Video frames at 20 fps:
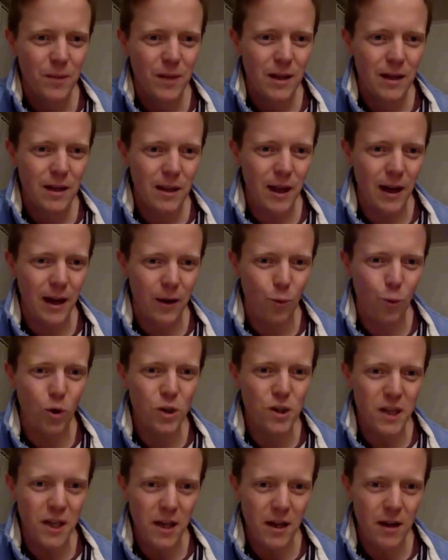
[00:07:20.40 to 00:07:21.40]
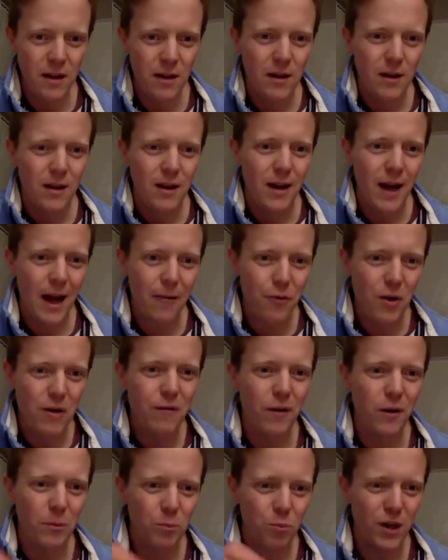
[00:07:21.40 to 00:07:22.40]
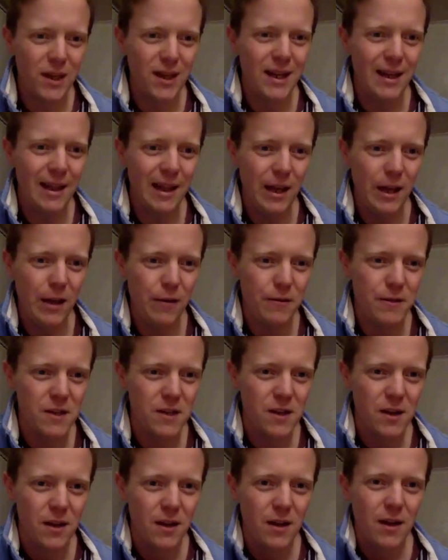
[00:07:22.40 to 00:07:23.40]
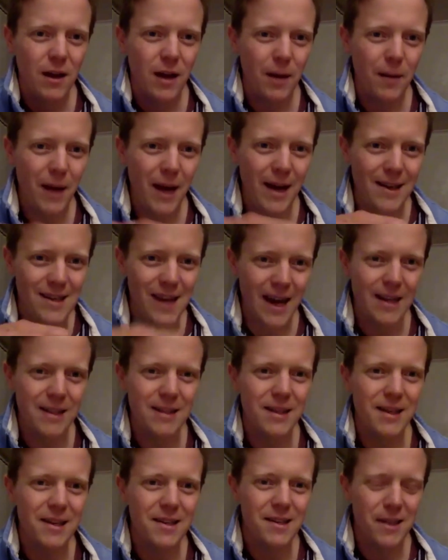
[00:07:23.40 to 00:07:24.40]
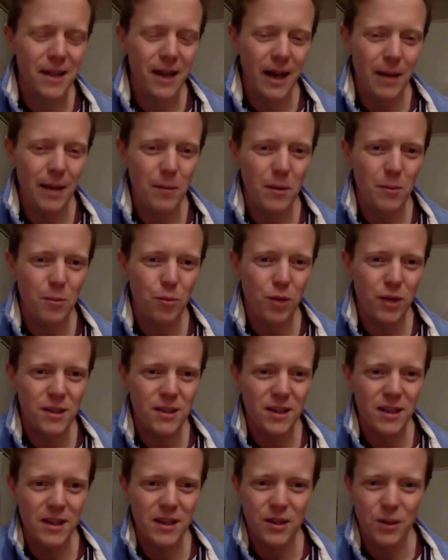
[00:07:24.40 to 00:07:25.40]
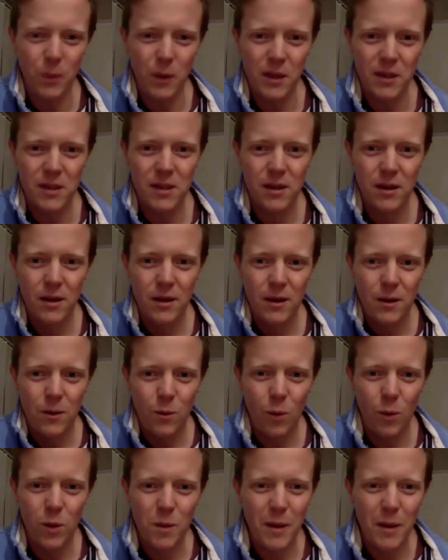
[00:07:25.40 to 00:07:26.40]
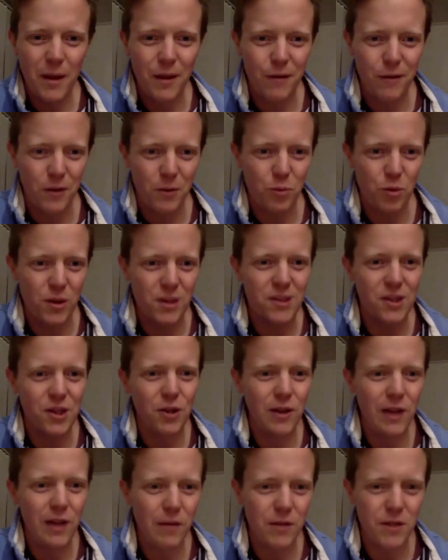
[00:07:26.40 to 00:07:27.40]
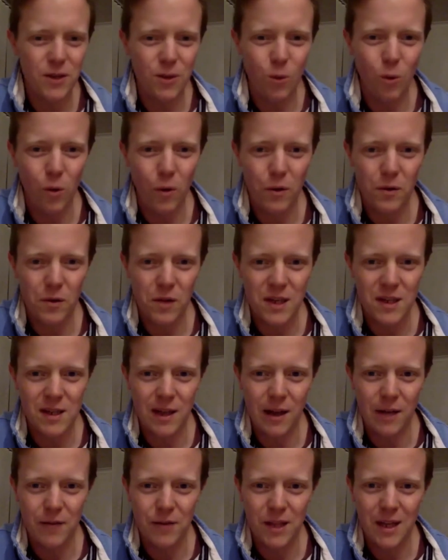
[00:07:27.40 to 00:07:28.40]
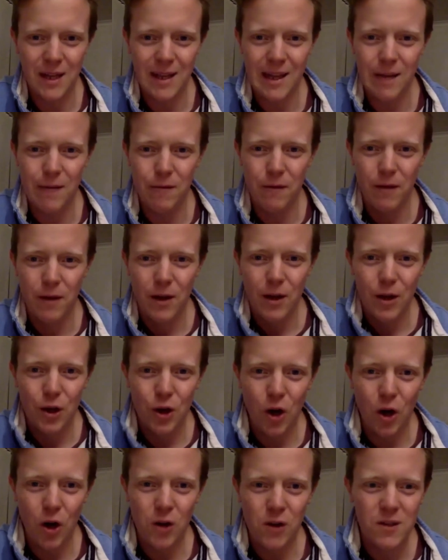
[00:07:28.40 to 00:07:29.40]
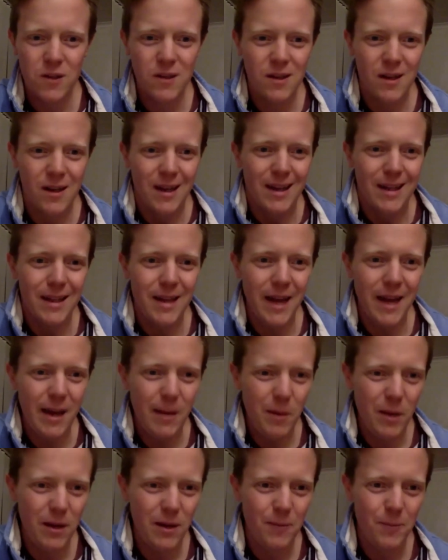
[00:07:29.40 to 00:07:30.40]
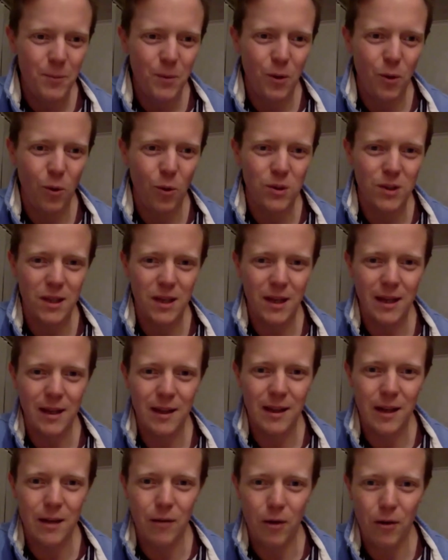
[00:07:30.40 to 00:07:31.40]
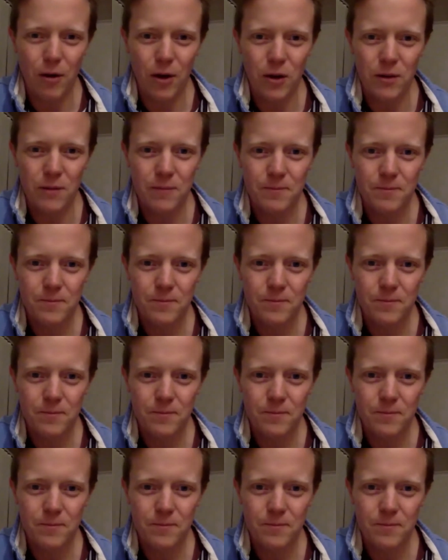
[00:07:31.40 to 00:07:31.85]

Like Woody, every footprint he leaves has Andy's name printed into it. But what about the footprints you leave as you walk through this life? Do they leave God's name or do they leave our own?